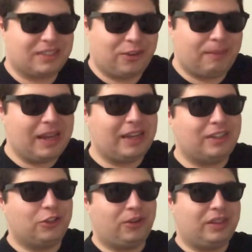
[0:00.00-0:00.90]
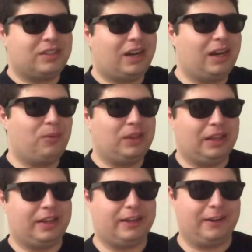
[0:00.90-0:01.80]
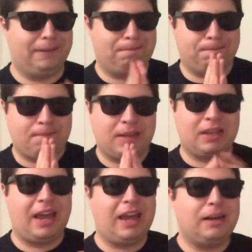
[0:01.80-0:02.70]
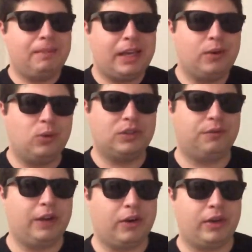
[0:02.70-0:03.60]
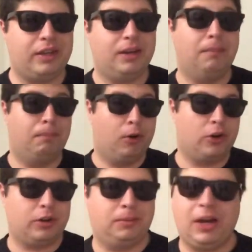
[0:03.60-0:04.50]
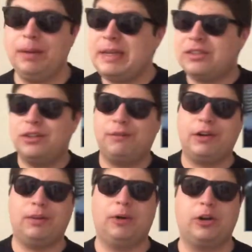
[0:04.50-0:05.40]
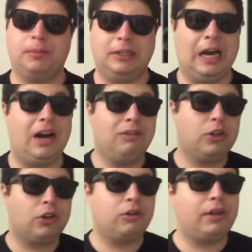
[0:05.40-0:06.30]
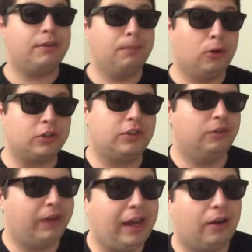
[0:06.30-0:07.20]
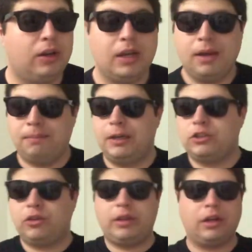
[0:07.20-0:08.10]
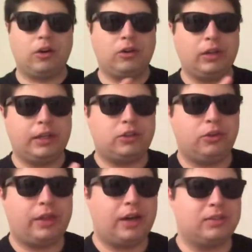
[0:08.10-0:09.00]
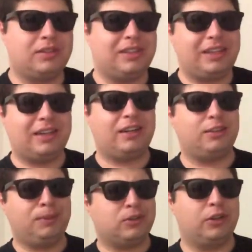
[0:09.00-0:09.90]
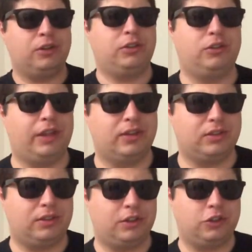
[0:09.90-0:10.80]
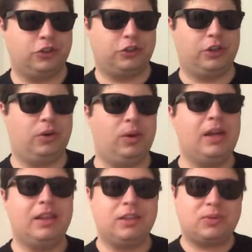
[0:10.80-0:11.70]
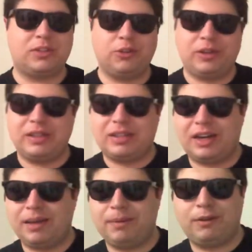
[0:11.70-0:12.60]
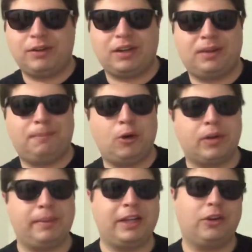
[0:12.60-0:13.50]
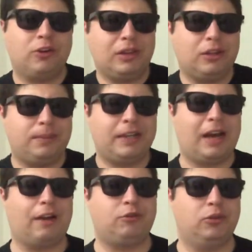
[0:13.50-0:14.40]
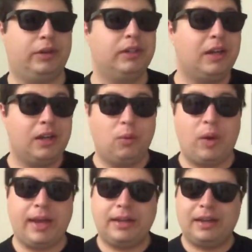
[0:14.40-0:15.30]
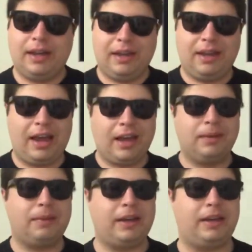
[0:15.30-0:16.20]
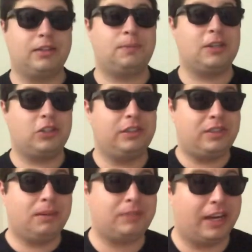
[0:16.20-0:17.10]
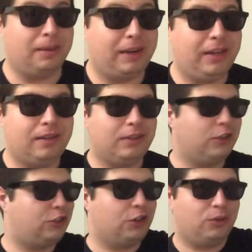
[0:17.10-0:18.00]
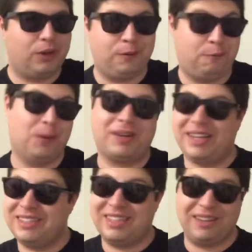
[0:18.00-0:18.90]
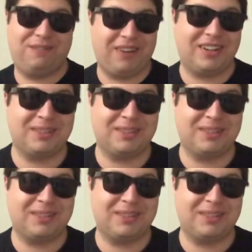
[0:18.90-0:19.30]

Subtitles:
they were made during the time when like anime was very marketable. Anime is still very marketable now. I would argue even more so now. But during the early 2000s, late 90s, mostly early 2000s-ish or so, this was during the time of Pokemania, or a little bit after it, when anime, especially dubbed anime, shown on 4Kids and the Fox